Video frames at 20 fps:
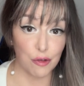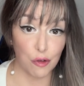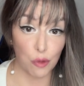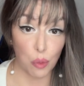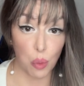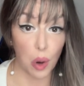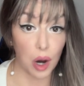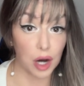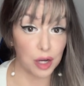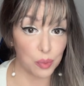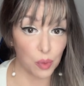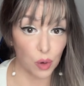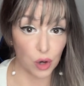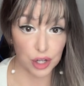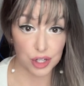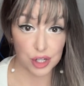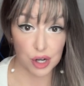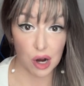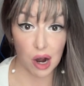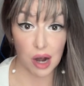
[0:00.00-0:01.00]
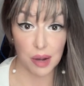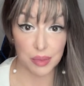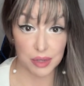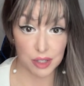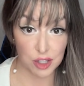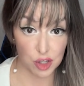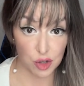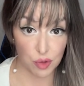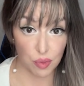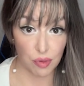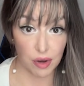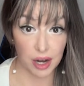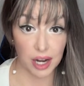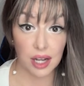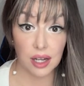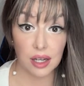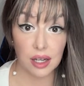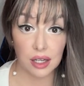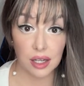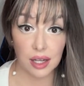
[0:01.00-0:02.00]
one more time in
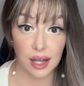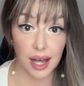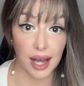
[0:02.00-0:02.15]
spring,